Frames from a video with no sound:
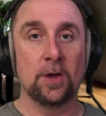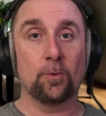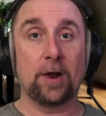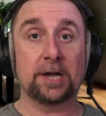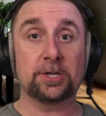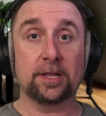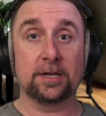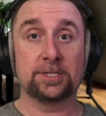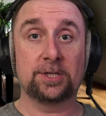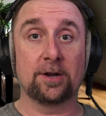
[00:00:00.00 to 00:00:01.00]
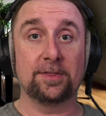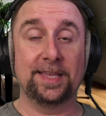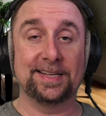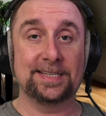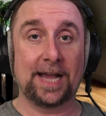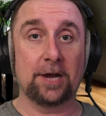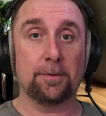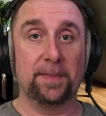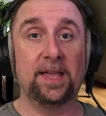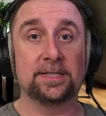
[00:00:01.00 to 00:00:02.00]
we're actually going to start the
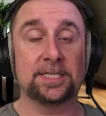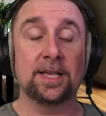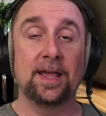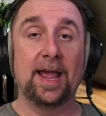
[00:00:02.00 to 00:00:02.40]
entire piece